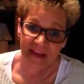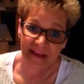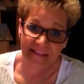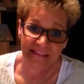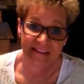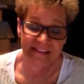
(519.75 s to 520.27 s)
I
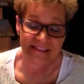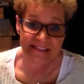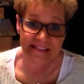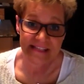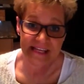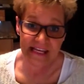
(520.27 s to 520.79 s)
think this
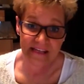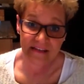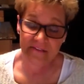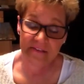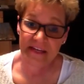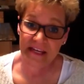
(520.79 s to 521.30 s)
is the end
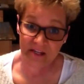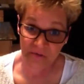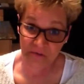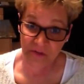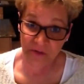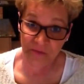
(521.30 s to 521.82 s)
of the
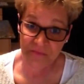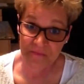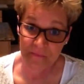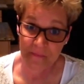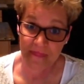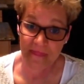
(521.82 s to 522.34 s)
interview,
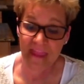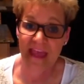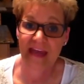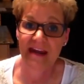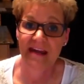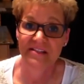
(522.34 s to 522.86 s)

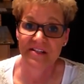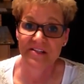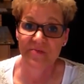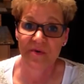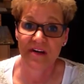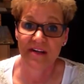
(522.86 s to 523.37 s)
and I
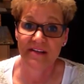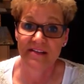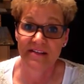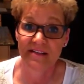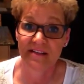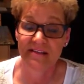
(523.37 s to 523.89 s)
just wanted
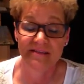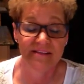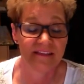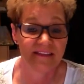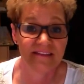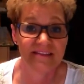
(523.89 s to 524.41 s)
to
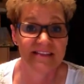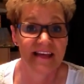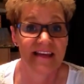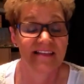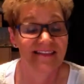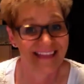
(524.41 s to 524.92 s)

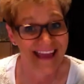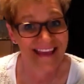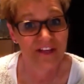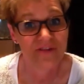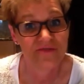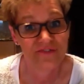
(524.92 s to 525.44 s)
say
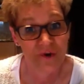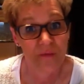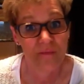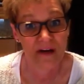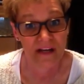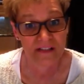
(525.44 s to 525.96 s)
thank you so
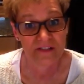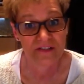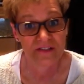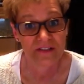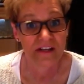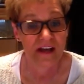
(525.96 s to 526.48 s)
much.
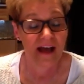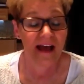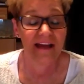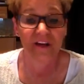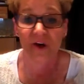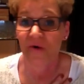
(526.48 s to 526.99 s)
I
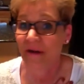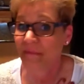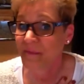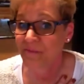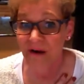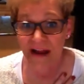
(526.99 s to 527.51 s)
know I'm
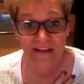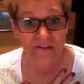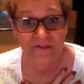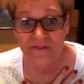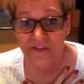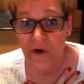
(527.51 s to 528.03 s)
a brand
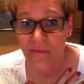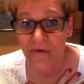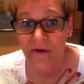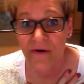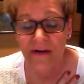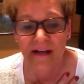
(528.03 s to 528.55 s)
new
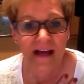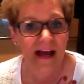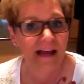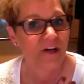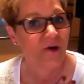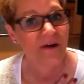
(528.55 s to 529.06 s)
soaper.
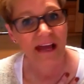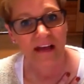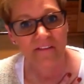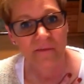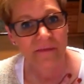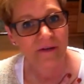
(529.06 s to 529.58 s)
I know I
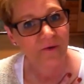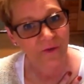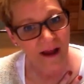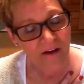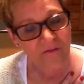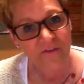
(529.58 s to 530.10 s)
haven't been
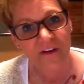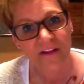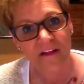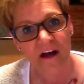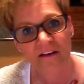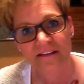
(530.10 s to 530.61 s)
around for a
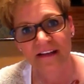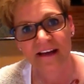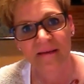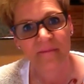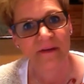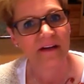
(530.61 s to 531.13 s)
long
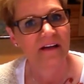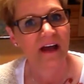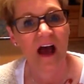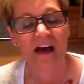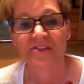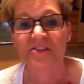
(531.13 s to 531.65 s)
time, but
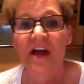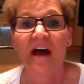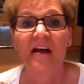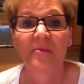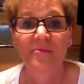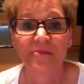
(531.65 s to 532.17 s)
gosh, I
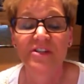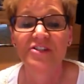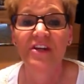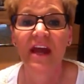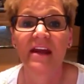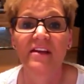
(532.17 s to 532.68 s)

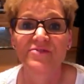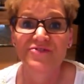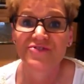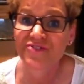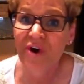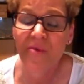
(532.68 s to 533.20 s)
appreciate it
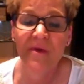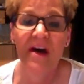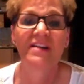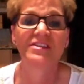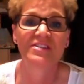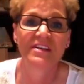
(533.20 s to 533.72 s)
so
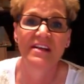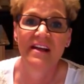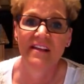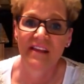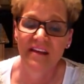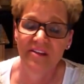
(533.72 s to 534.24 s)
much
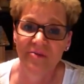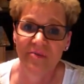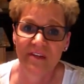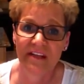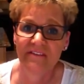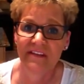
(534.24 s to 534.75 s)
that you
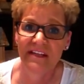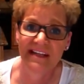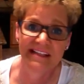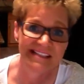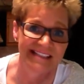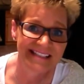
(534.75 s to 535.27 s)
would even
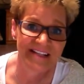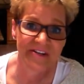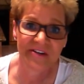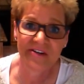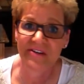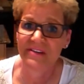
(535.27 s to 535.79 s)

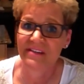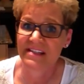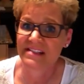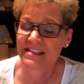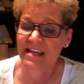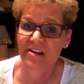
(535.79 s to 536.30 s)
consider
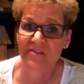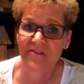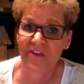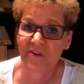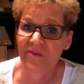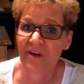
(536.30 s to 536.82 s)
this
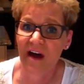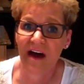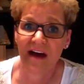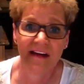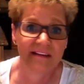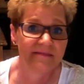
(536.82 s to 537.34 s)
interview.
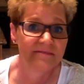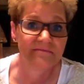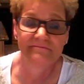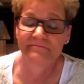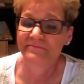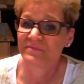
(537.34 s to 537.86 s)
I
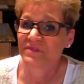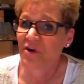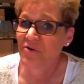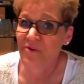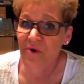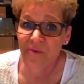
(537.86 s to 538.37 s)

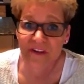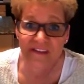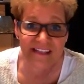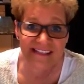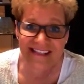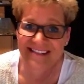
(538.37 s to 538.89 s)
don't know what
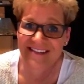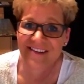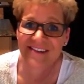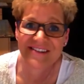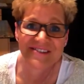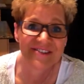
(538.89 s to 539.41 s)
this is going
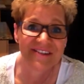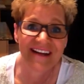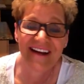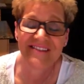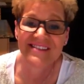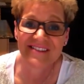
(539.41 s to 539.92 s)
to turn
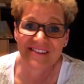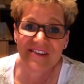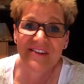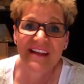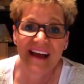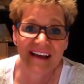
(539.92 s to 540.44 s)
out to
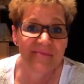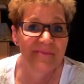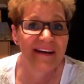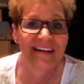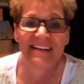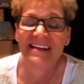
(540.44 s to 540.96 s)
look like,
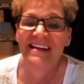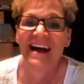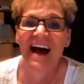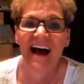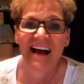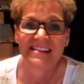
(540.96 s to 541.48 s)
but
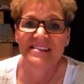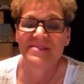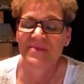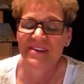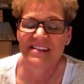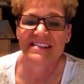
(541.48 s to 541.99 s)
I just
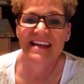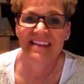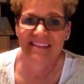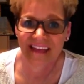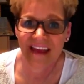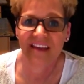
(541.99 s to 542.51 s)
want to say
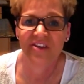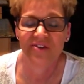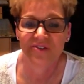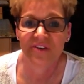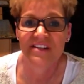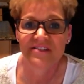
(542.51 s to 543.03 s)
thank you,
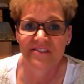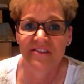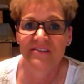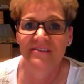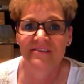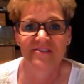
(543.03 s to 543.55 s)

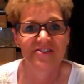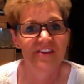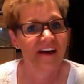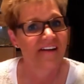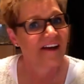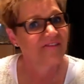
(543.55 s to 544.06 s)
Crystal.
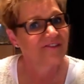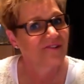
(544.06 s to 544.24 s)
Shout out to